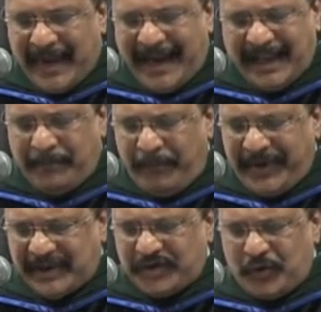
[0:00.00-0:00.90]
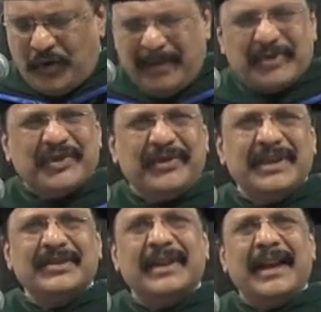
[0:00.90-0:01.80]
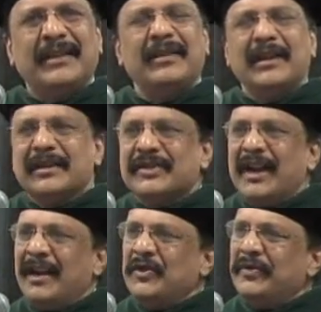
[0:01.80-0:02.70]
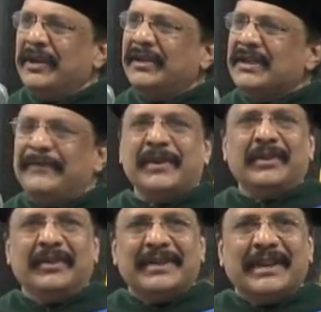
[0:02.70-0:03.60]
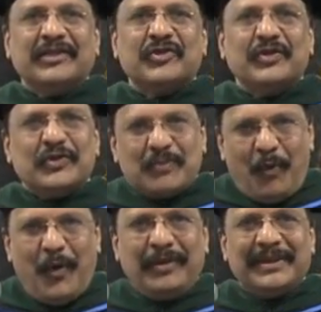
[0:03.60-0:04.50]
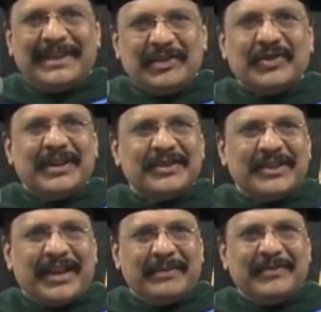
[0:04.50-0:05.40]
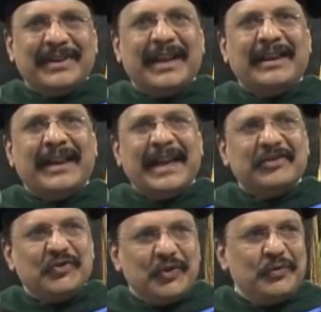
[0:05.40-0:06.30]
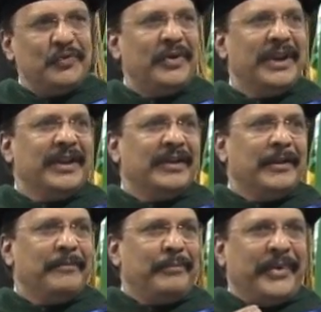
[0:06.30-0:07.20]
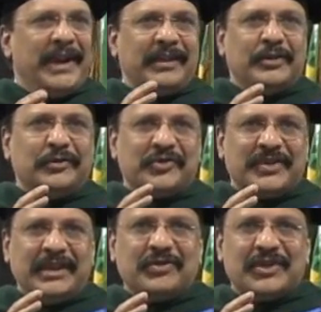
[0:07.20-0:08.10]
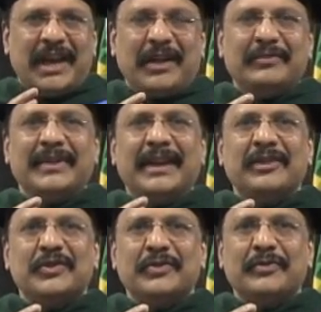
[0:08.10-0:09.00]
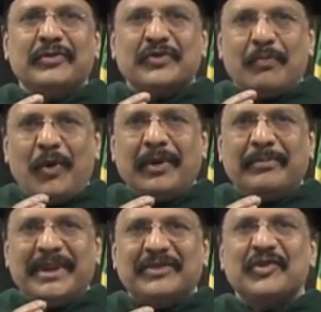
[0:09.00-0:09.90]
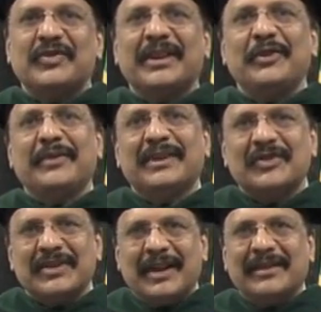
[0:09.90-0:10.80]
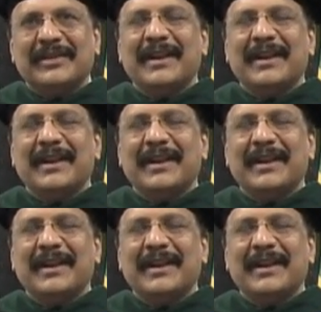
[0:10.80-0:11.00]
And embrace new opportunities and start doing difficult things, small things at a time. And as you break those things down into small pieces, then you can start